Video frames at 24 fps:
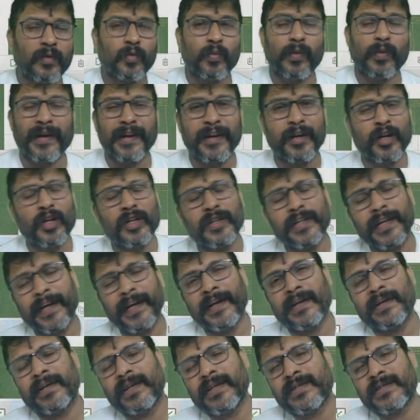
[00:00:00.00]
What and all the
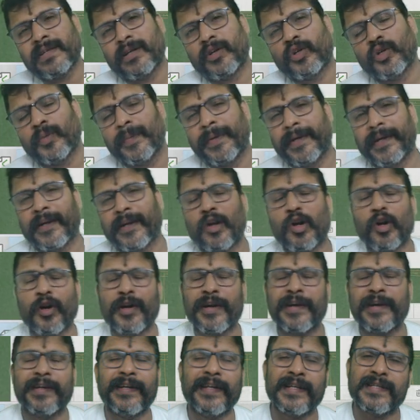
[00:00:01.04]
entries are to be
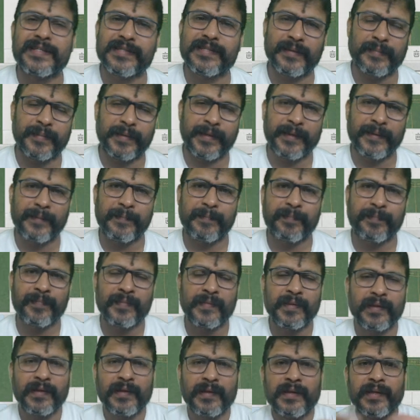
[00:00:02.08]
recorded in ACB?
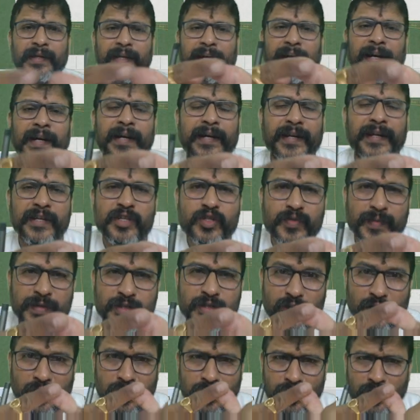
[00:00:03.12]
Entries which
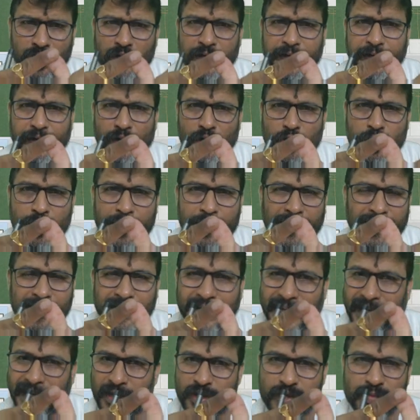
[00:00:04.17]
are not recorded in
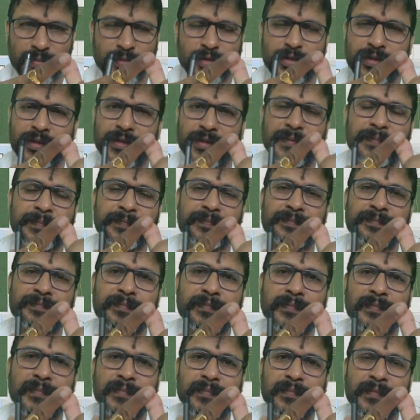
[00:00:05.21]
cash book,
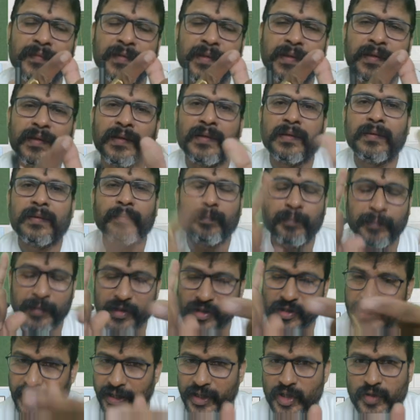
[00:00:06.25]

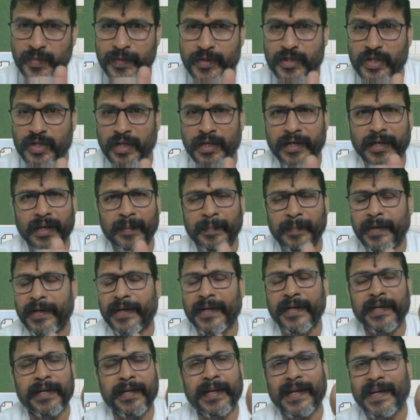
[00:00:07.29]
mistakes which are
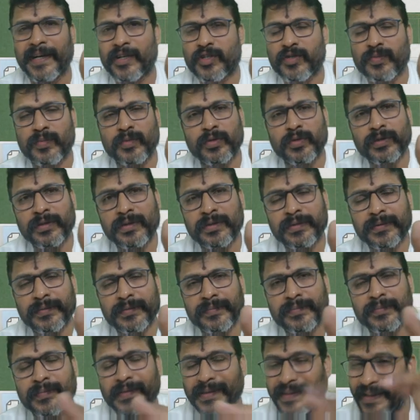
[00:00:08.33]
committed in cash book
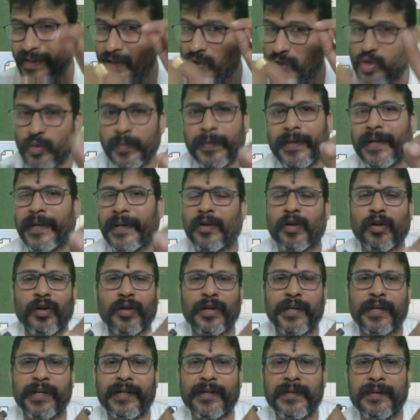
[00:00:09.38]
is to be
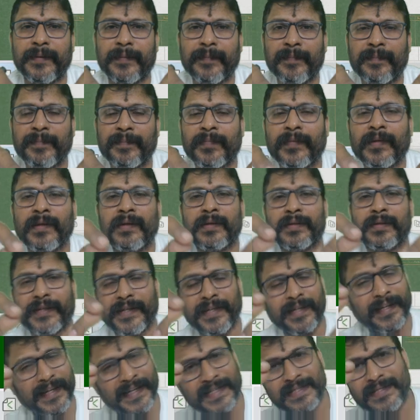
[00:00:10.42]
recorded
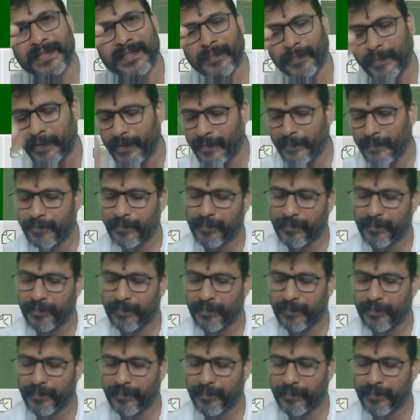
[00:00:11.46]
in ACB.